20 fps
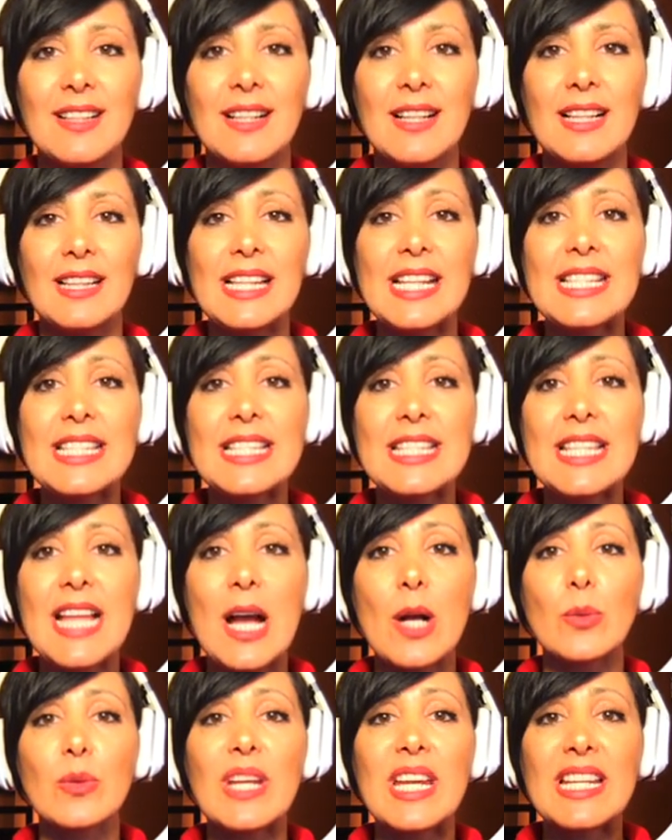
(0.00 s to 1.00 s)
let's now
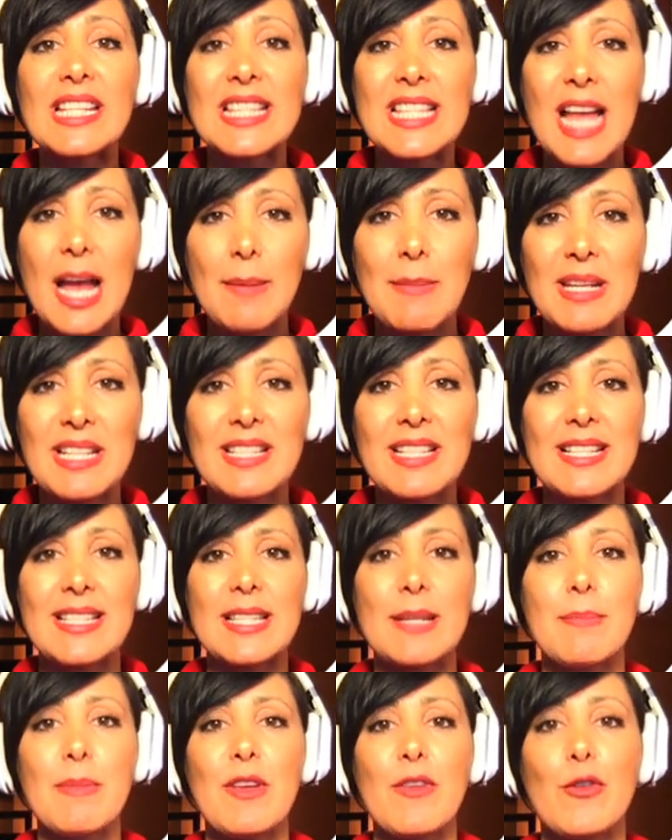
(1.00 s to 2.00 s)
re-examine
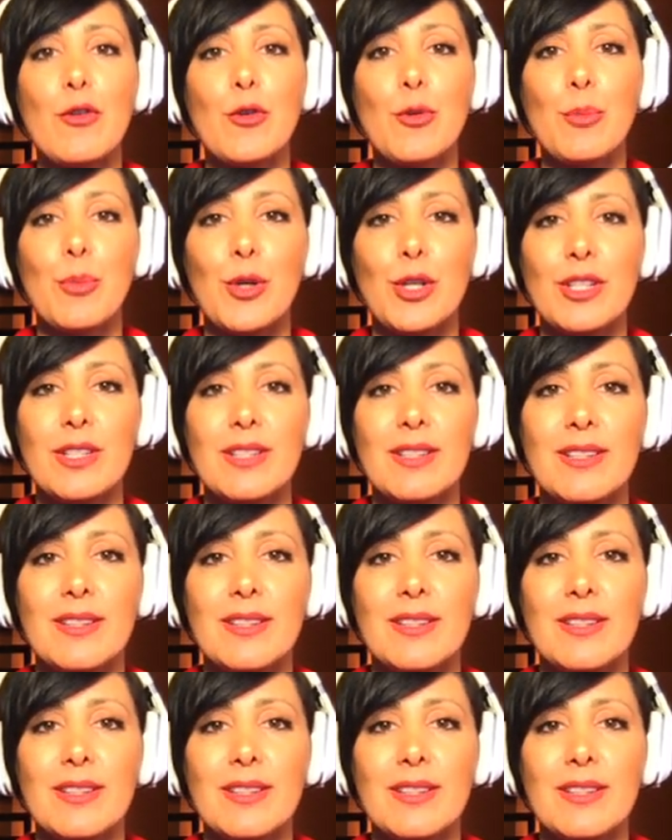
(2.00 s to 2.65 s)
TCP throughput.